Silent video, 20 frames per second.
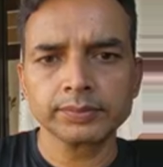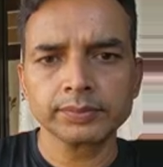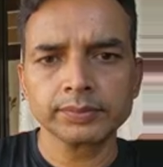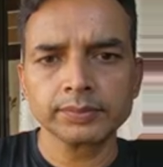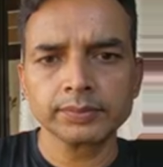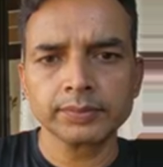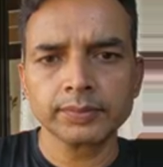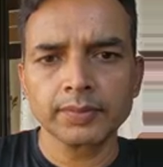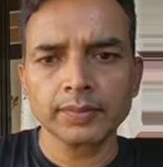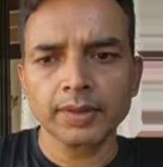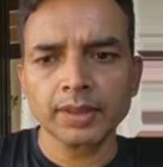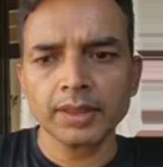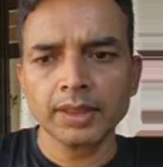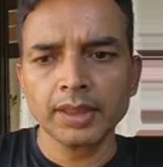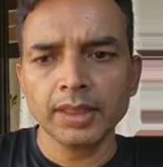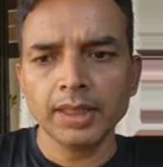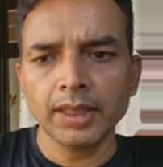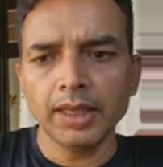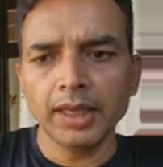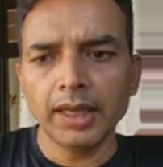the
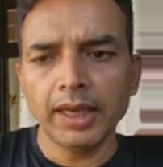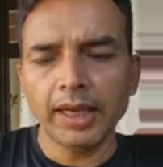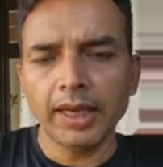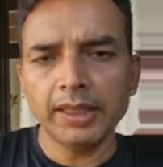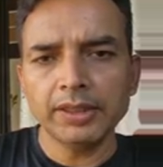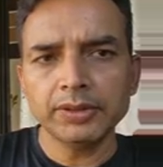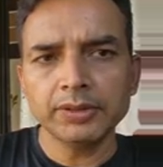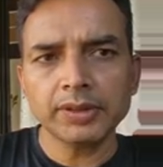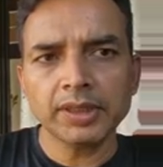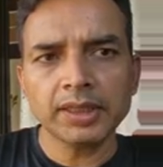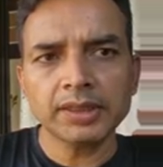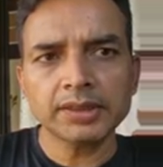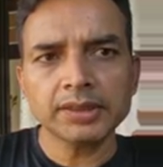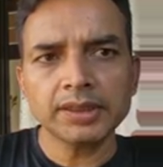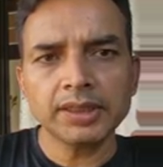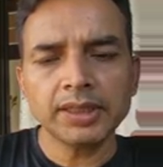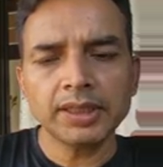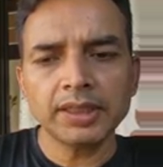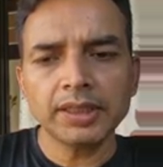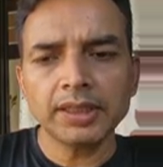interfaces. As you can
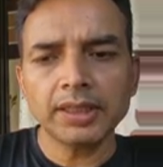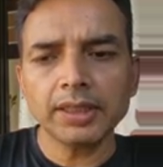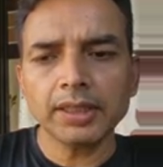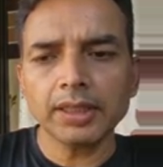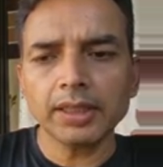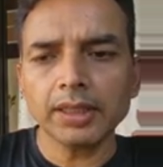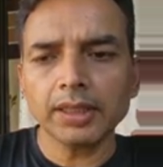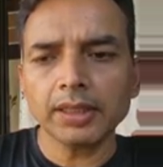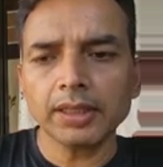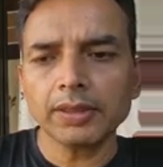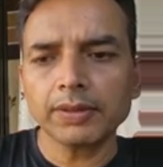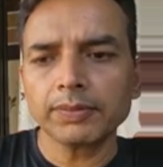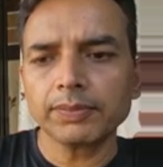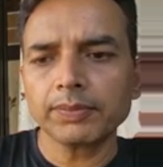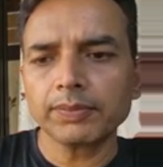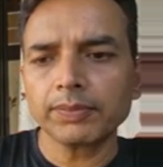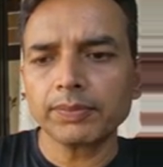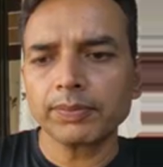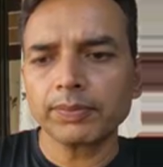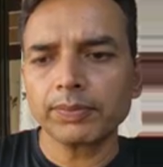see
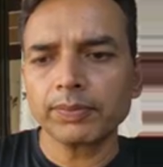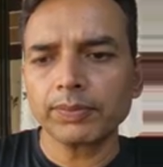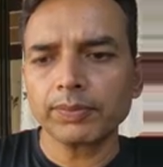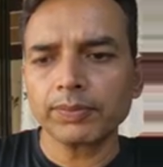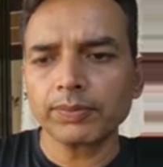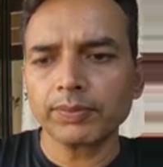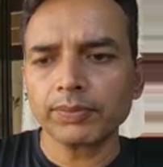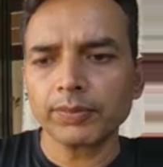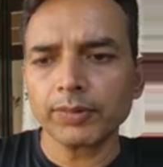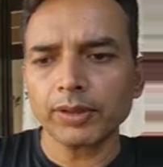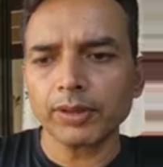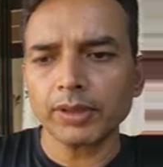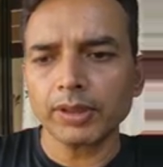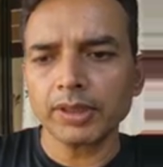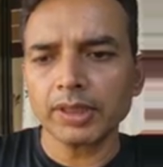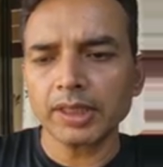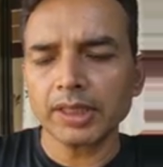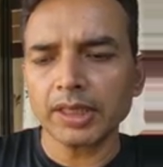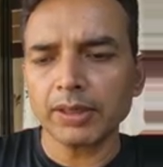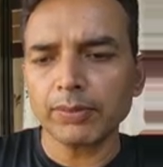on
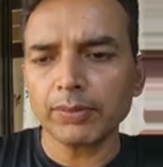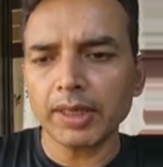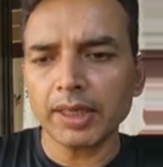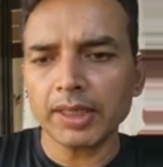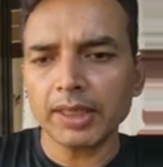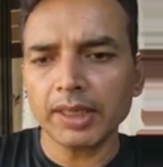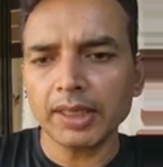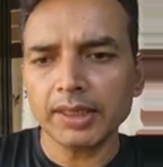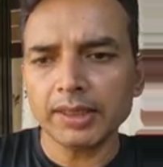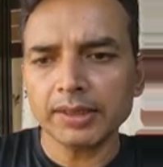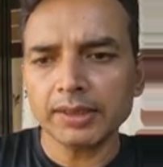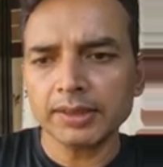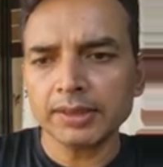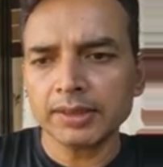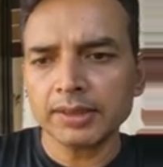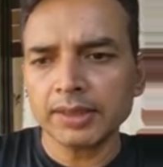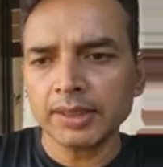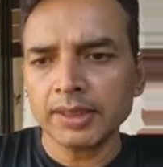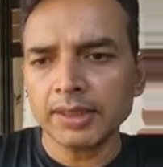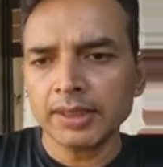the command line,
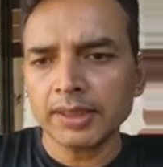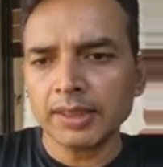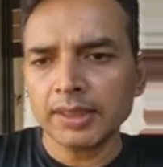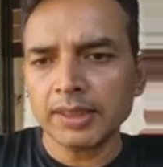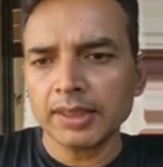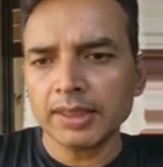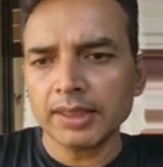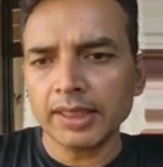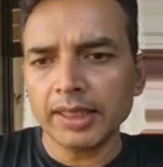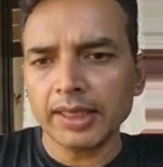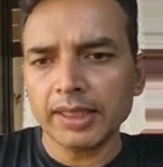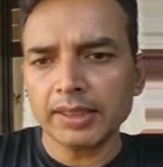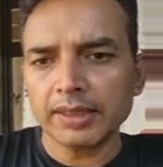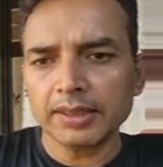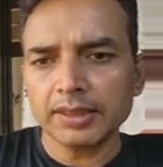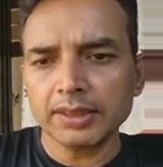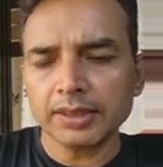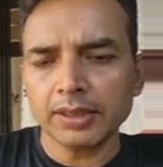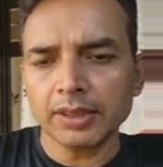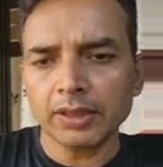that
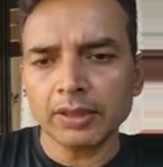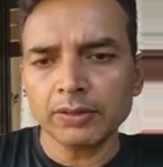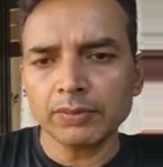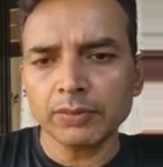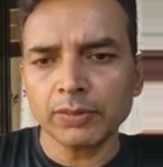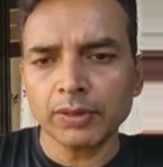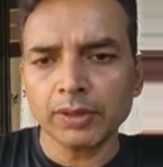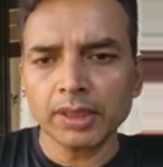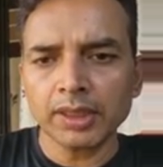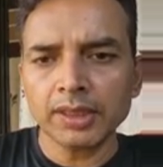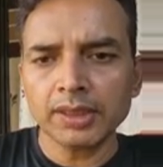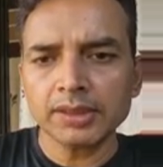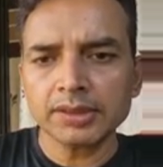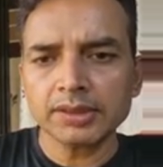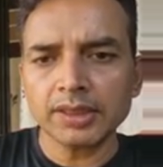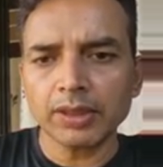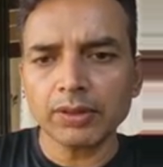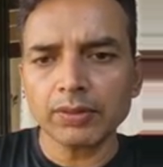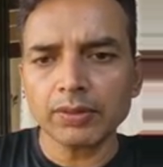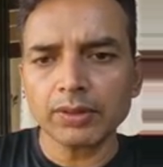now model is
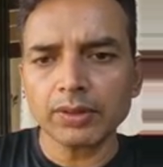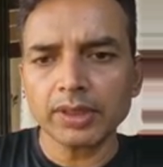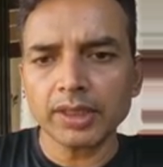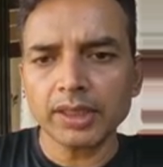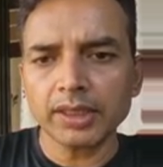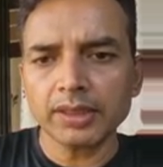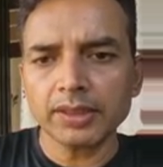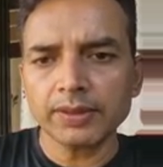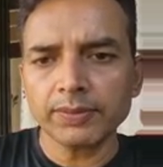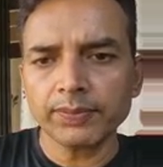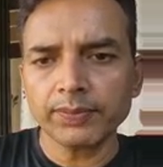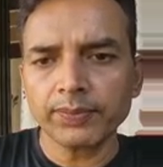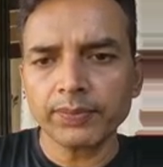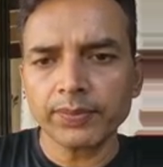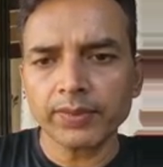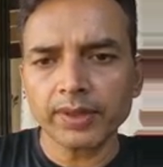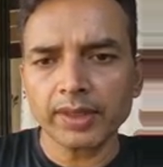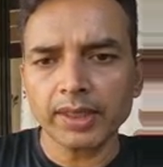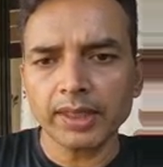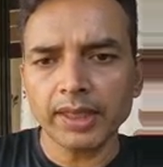downloaded,
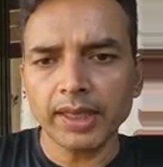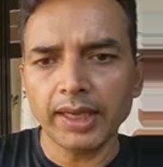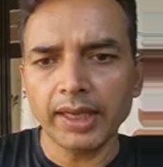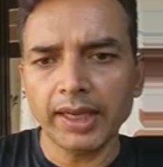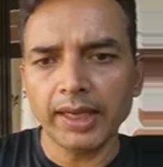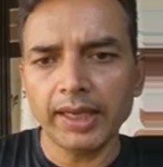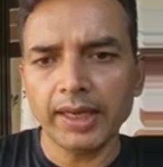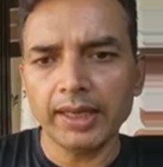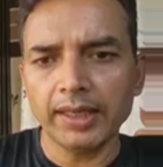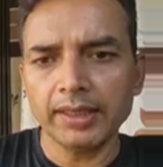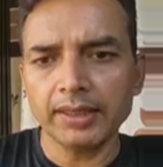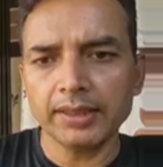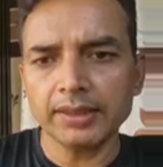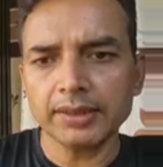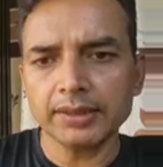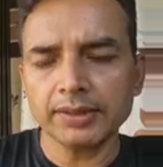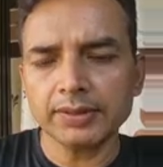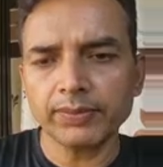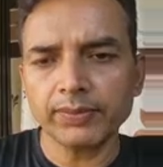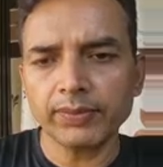
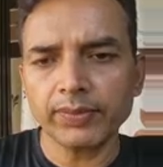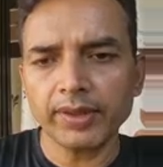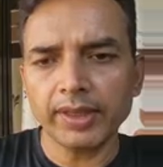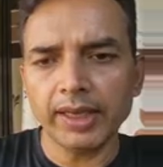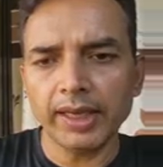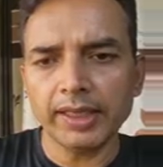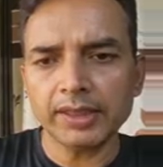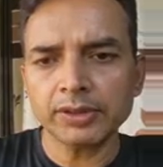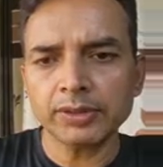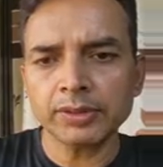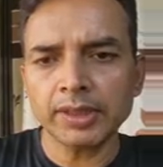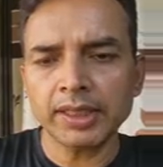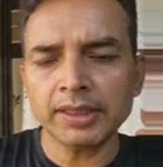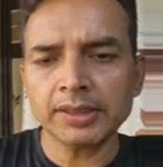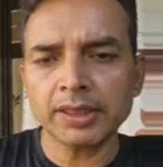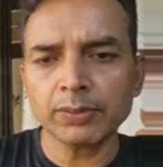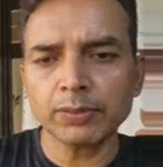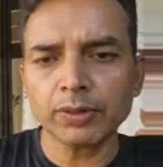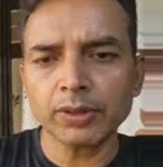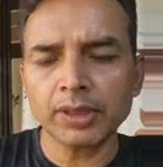and as soon as
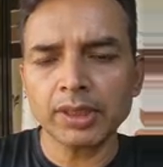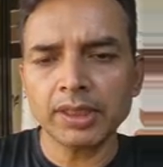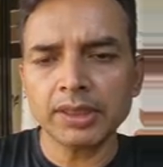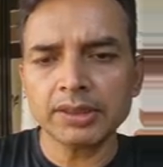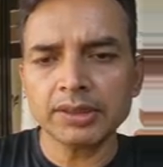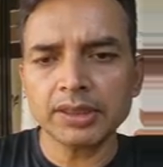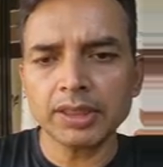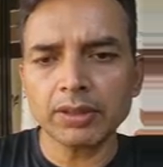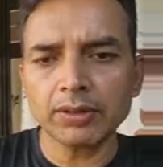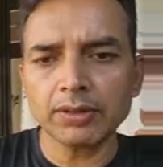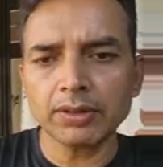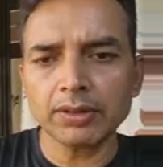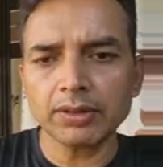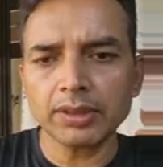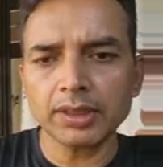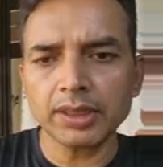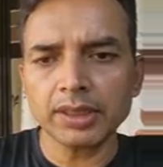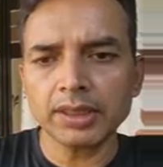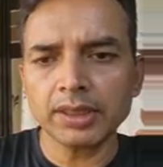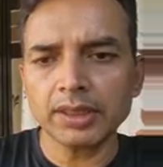the model is
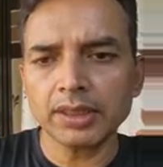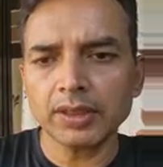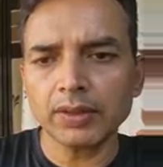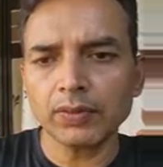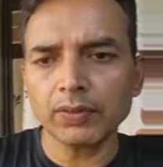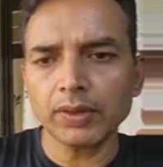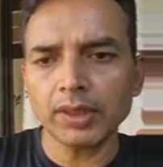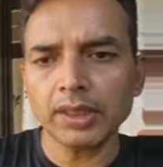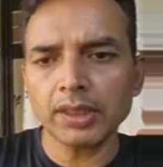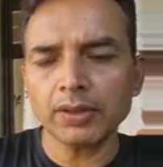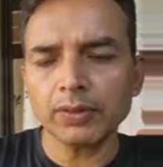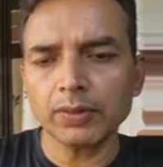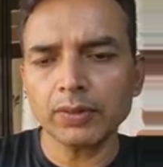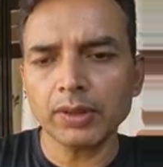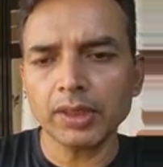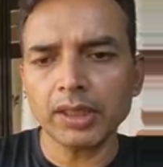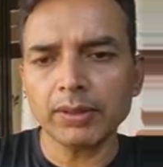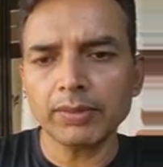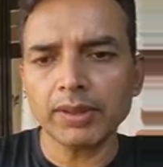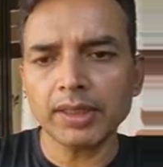downloaded, what
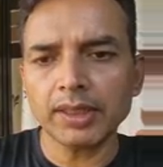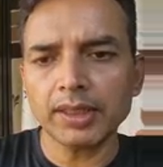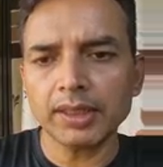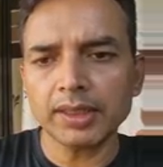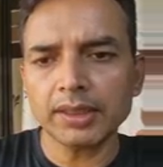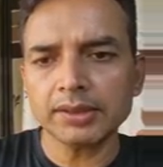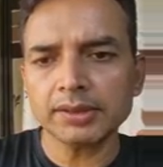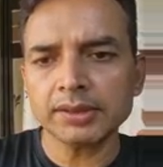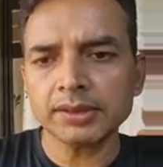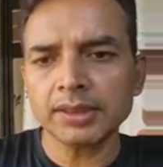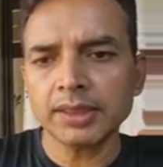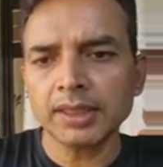Ollama does